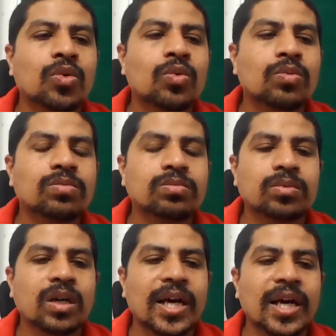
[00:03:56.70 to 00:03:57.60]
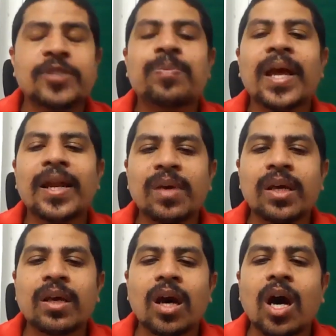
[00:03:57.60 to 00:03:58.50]
you explain
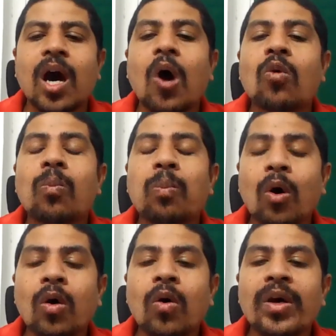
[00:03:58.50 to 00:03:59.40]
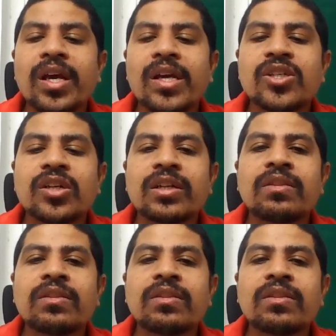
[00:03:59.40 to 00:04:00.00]
me how pole location